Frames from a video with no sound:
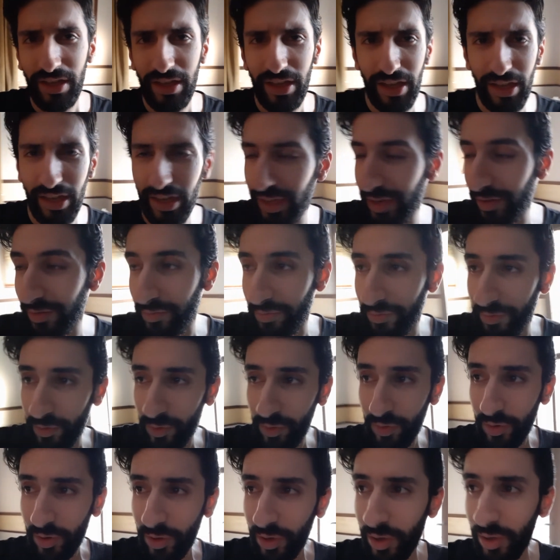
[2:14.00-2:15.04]
And
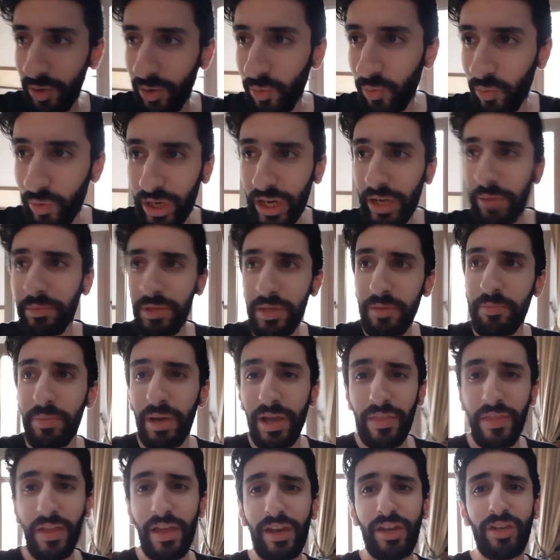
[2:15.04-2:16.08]
what I mean by
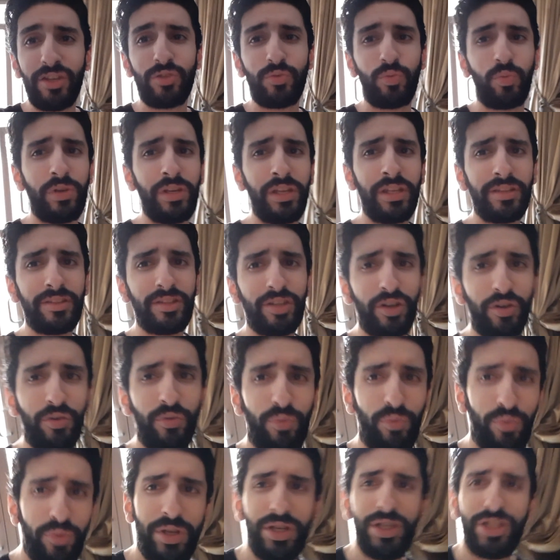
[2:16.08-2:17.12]
that is we need to
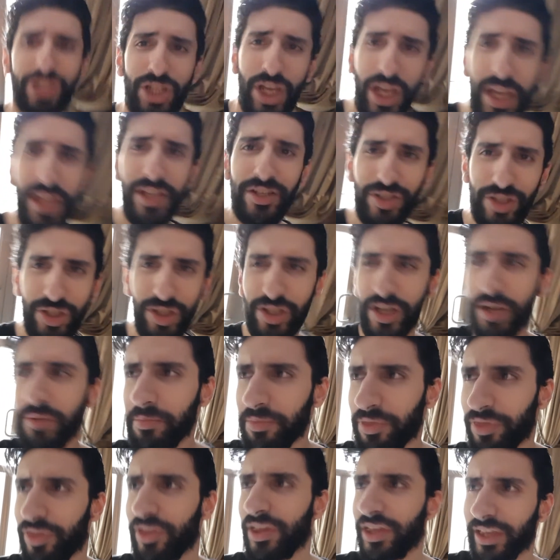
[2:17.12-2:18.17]
rechange some
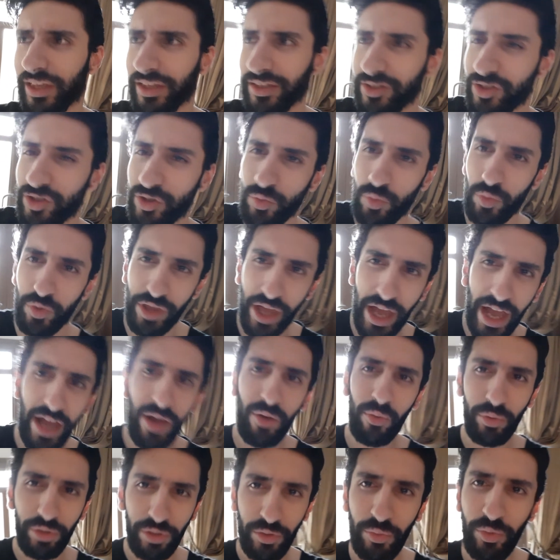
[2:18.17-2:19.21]
things with how
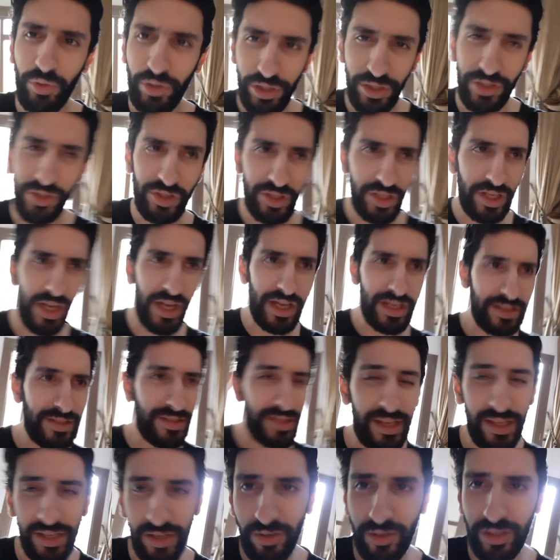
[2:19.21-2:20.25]
we release
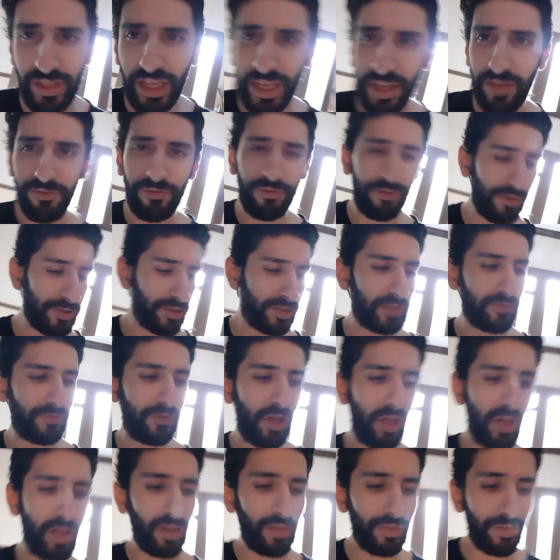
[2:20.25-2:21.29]
content, okay? First of
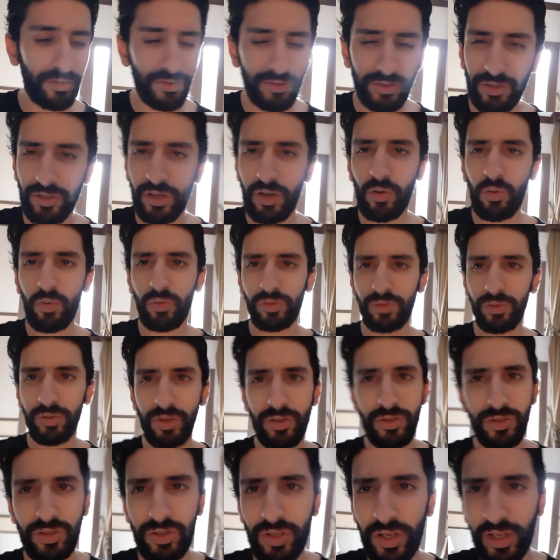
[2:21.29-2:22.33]
all, there's no,
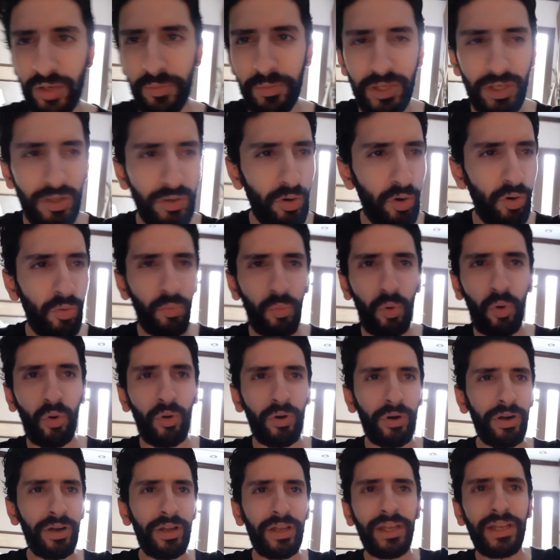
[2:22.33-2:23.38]
there's not to be no
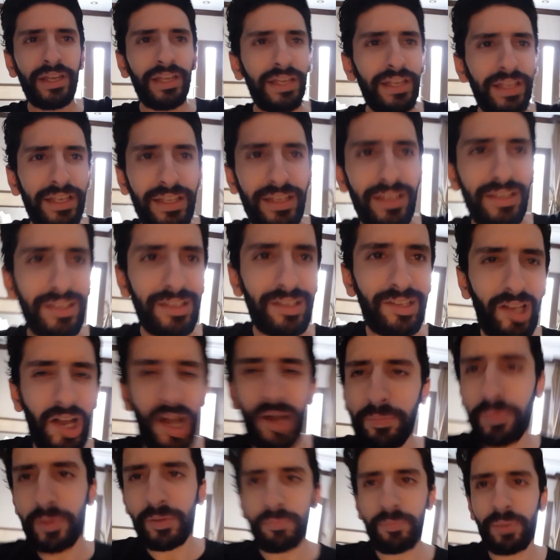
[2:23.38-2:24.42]
more
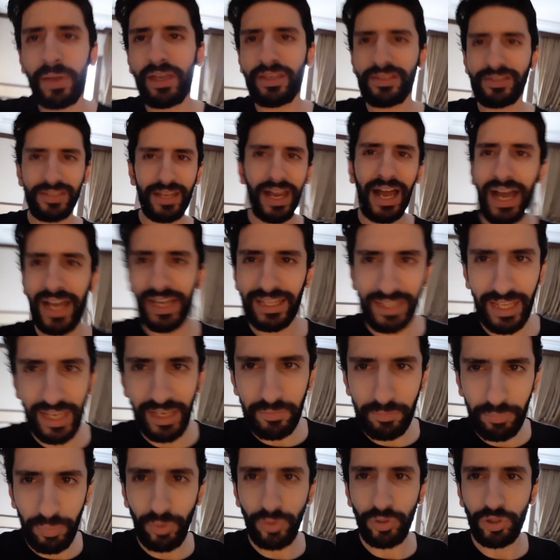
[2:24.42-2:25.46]
copy-paste
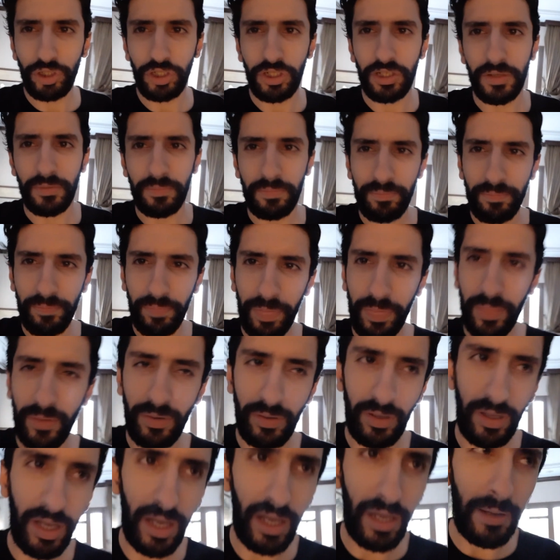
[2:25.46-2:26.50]
highlight bullshit,
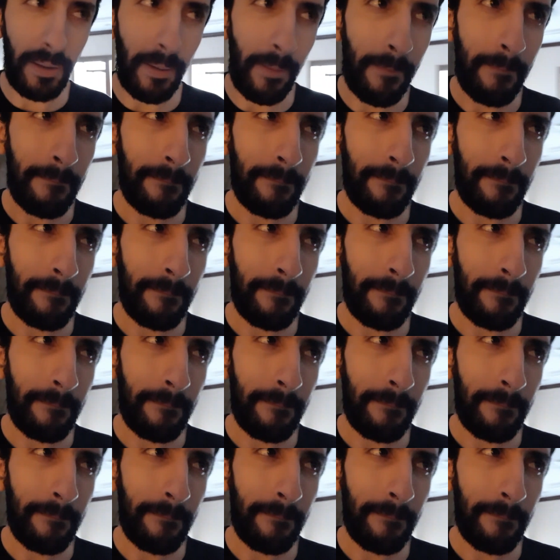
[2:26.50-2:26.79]
okay?